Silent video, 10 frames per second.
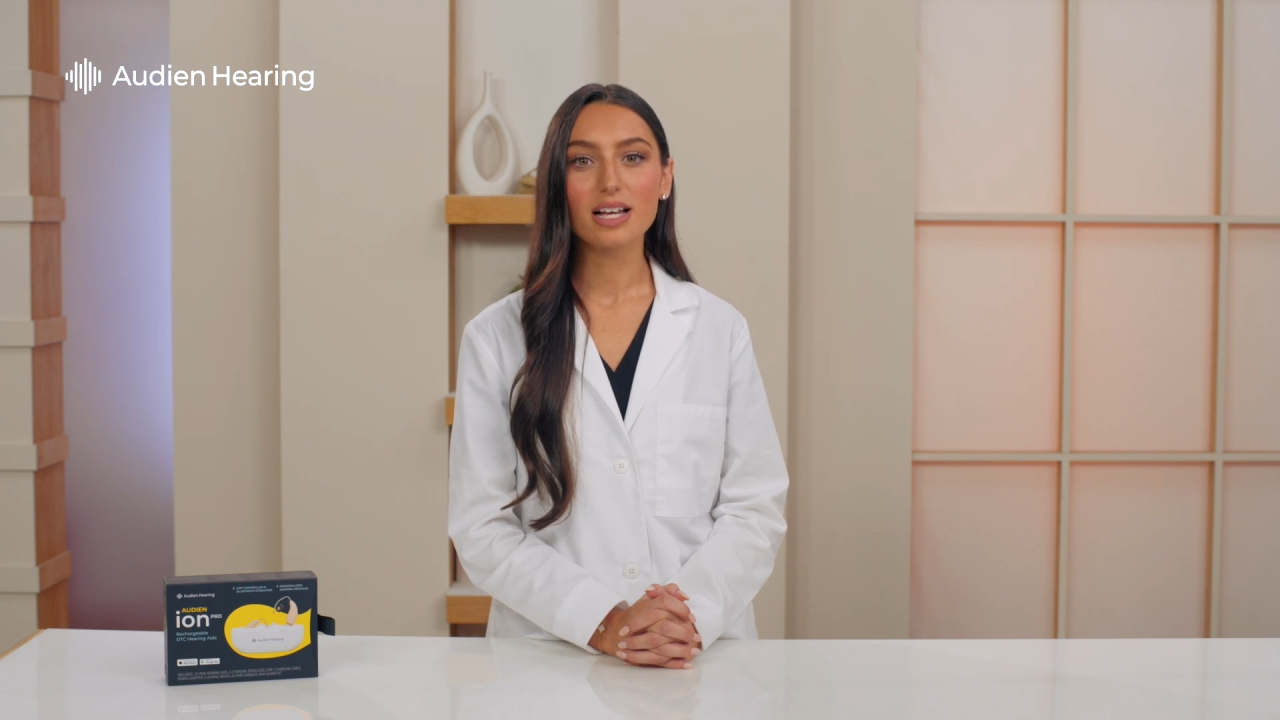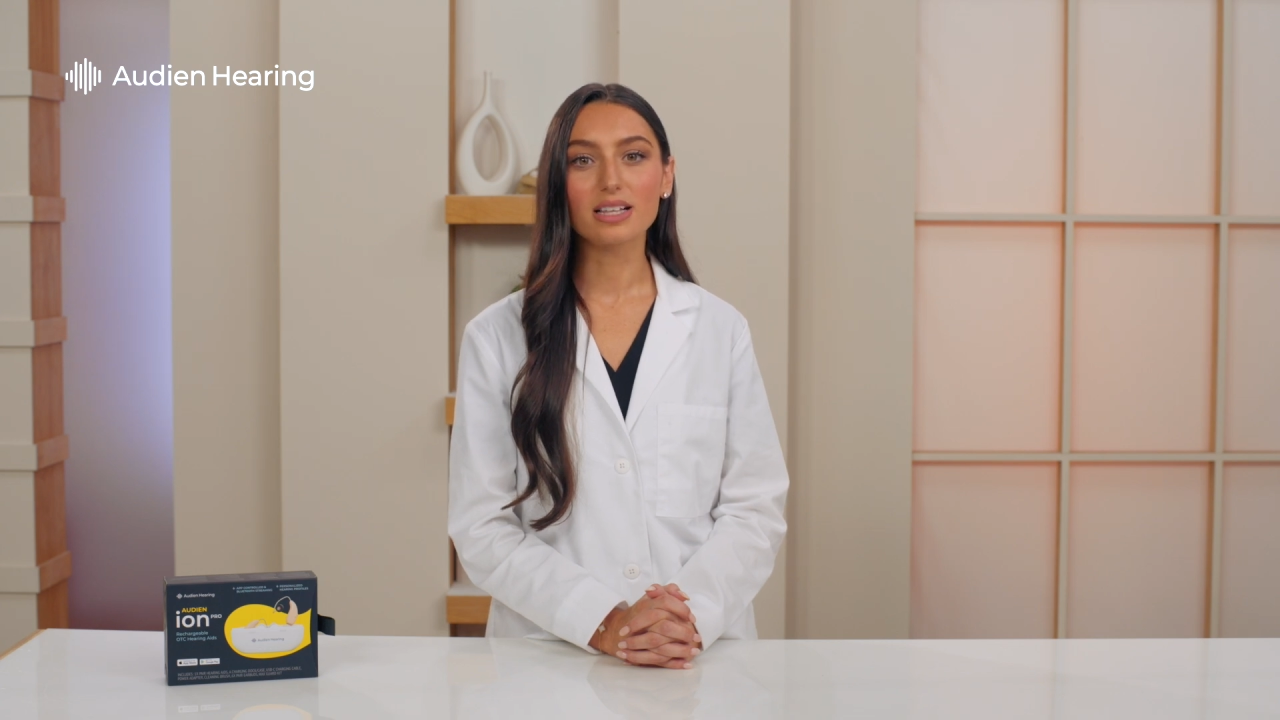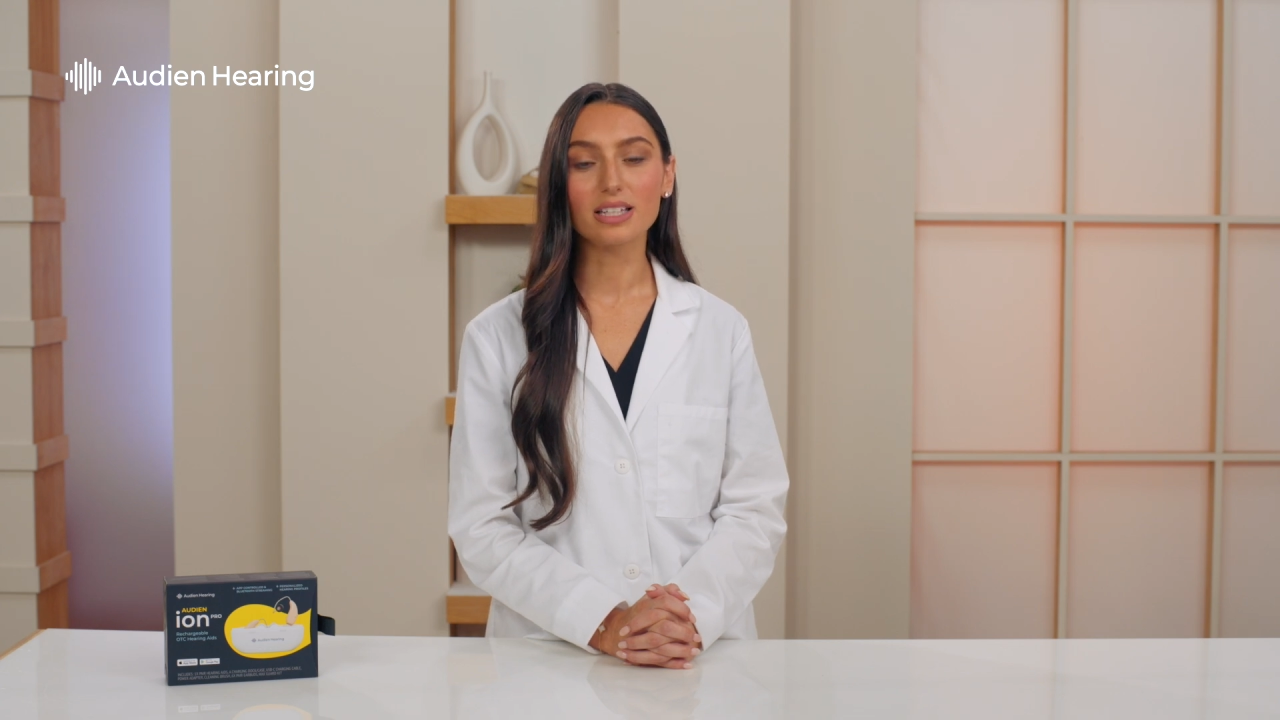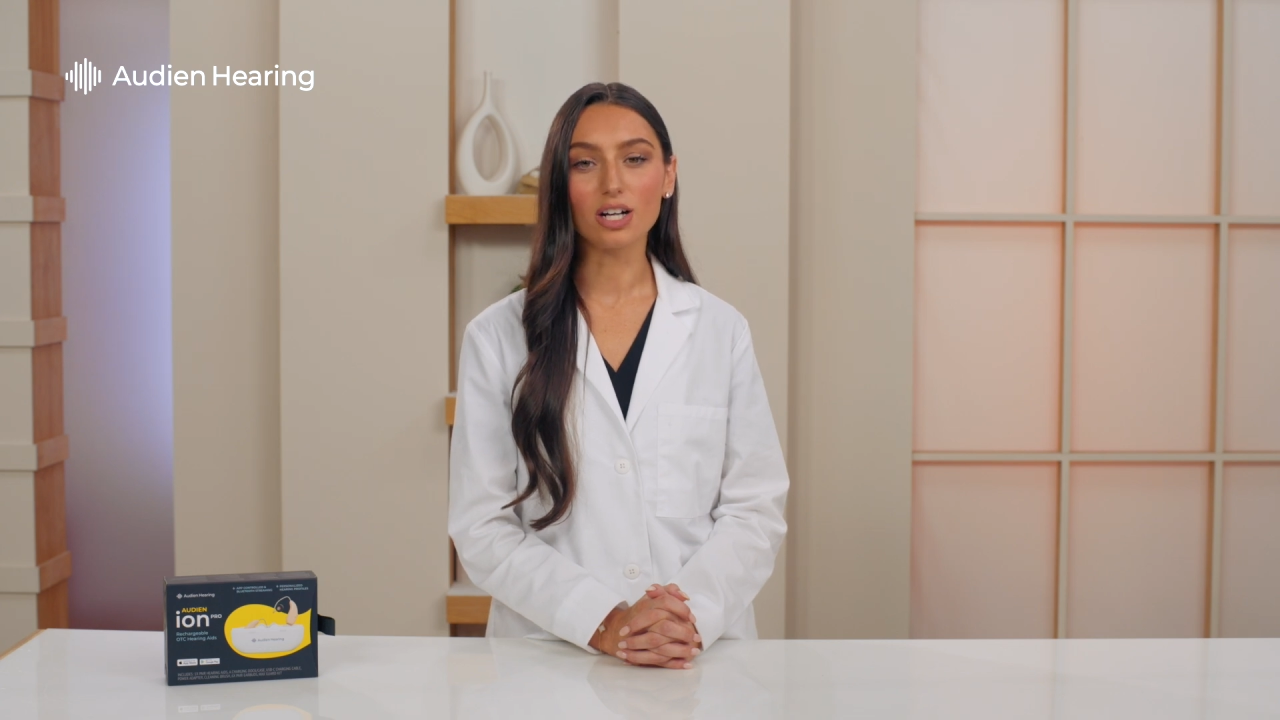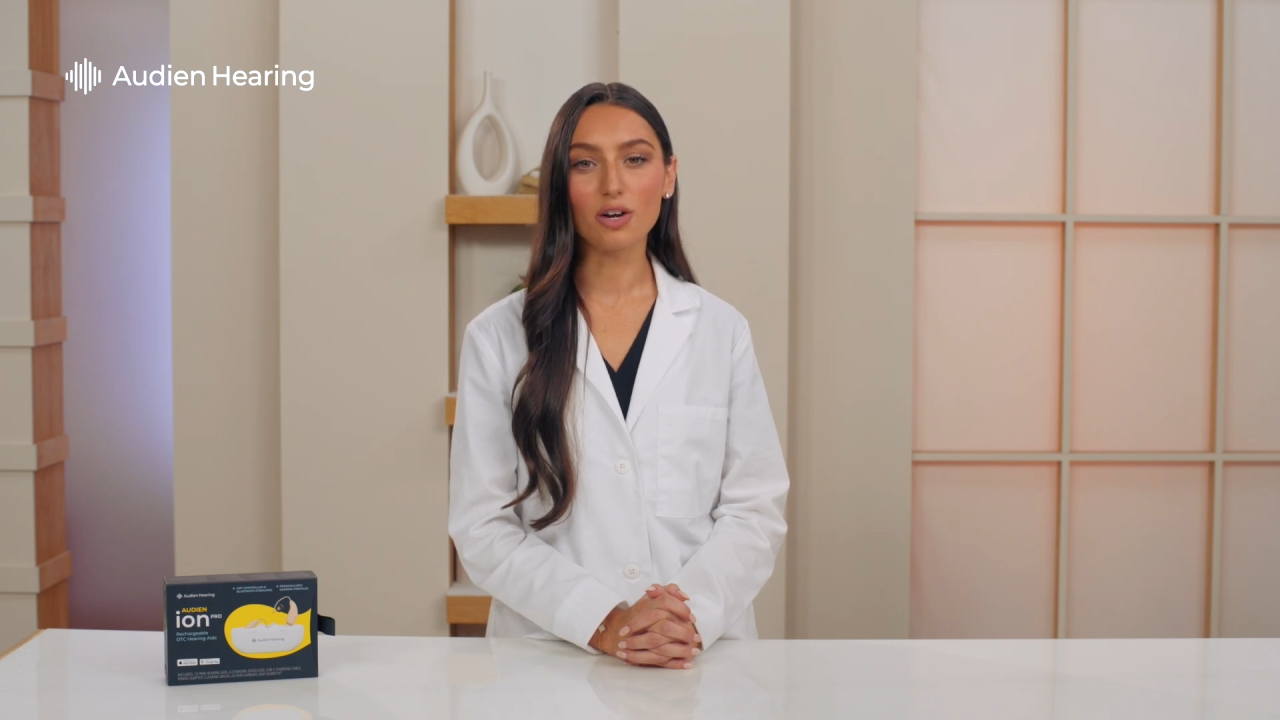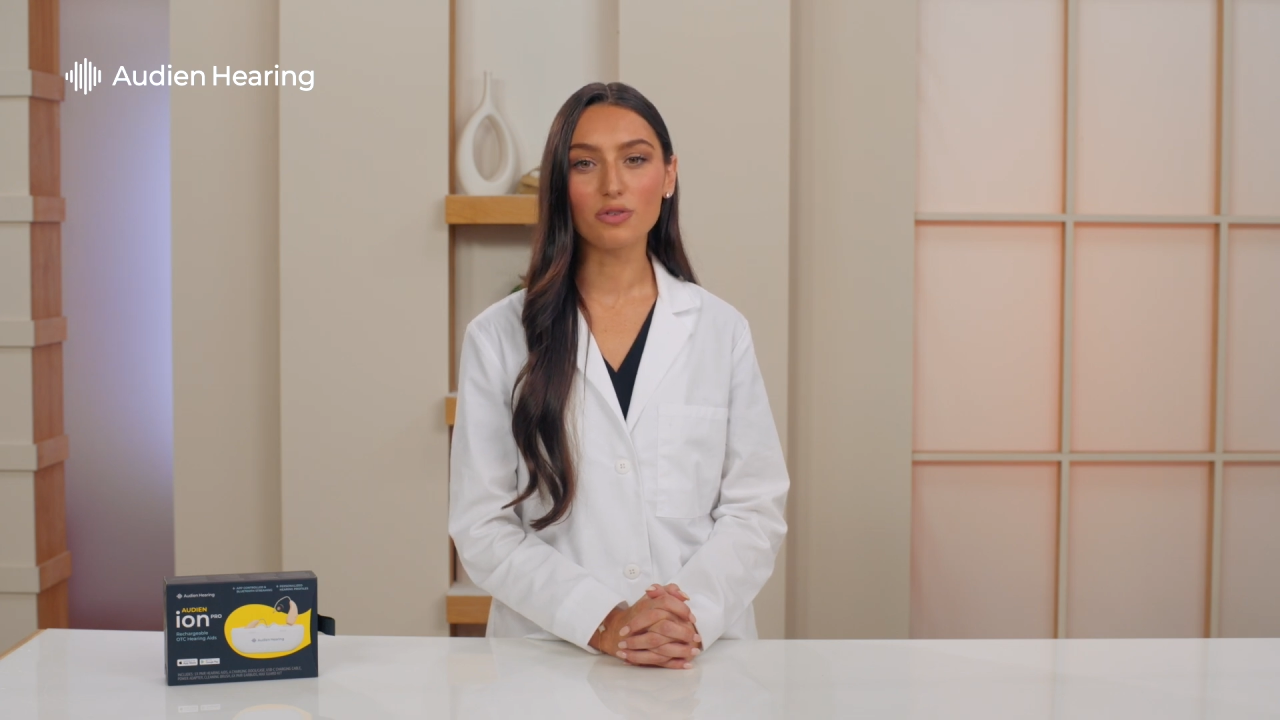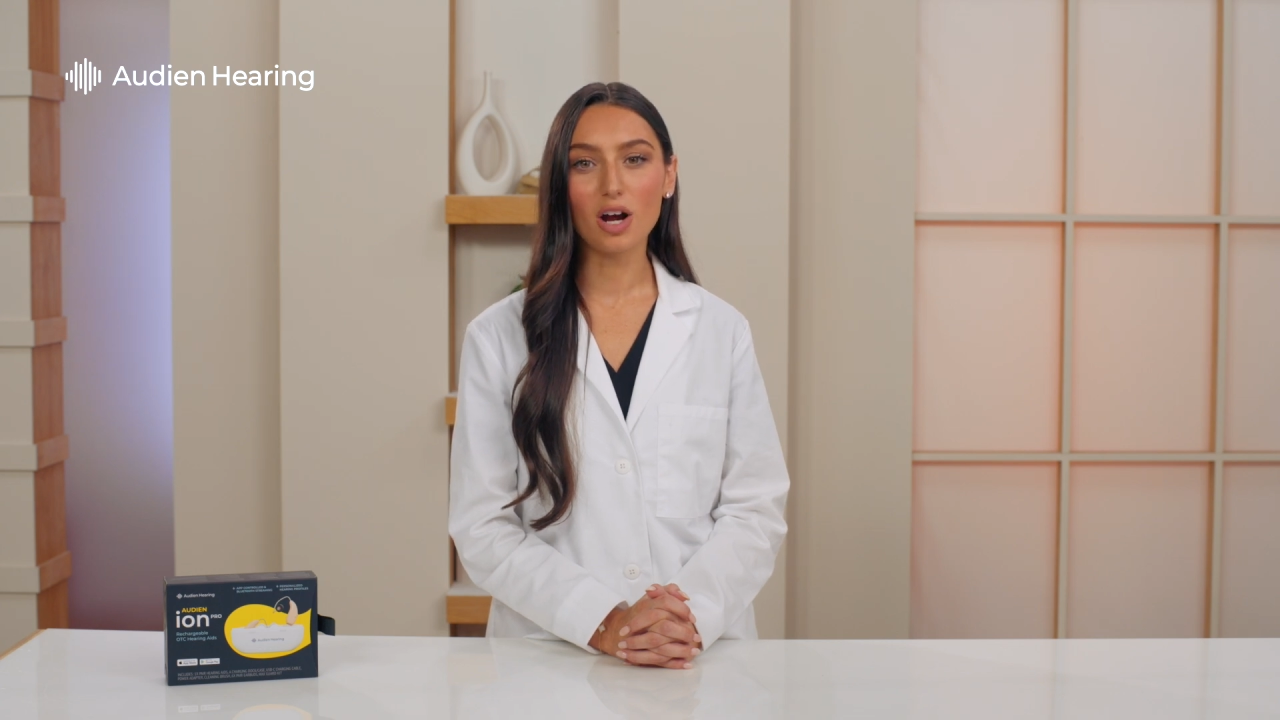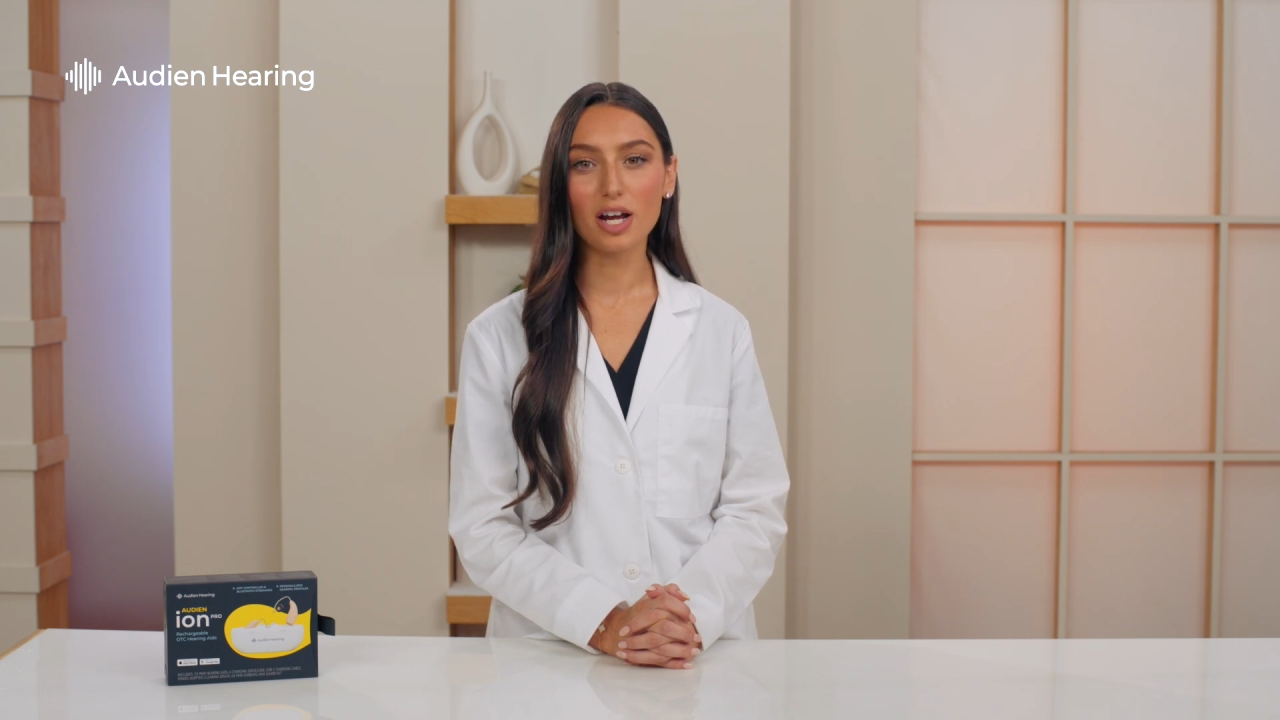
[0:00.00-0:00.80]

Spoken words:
clean off your